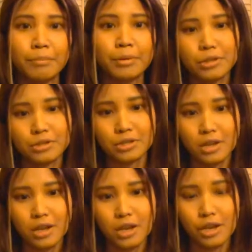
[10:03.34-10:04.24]
push
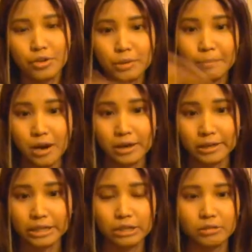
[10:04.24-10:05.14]
your
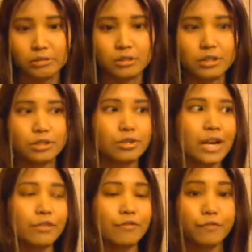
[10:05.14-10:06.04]
body or
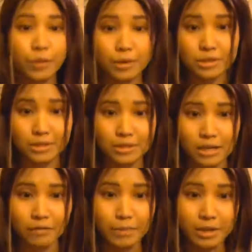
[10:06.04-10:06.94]
trying to force
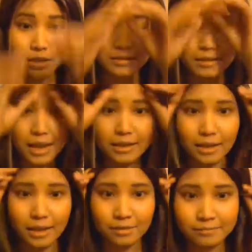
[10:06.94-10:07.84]
yourself, because at
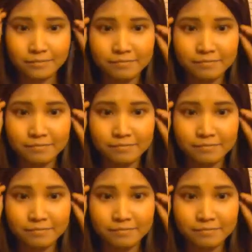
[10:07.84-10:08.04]
the end,